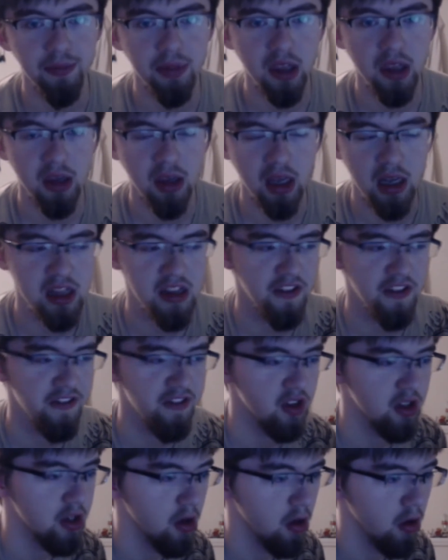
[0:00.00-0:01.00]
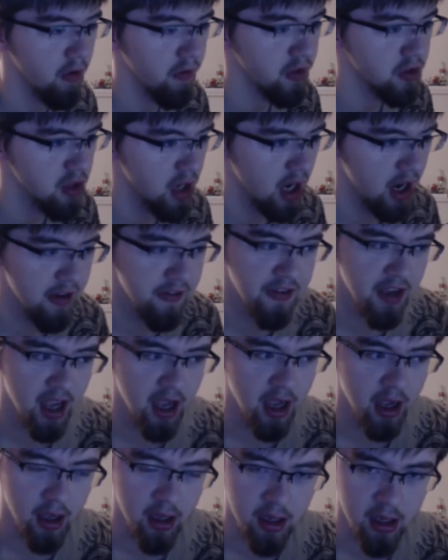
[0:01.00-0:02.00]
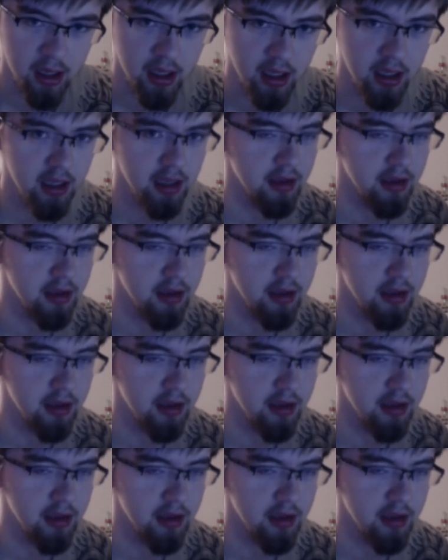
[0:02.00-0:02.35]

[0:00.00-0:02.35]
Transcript: because you fill your overdrive, and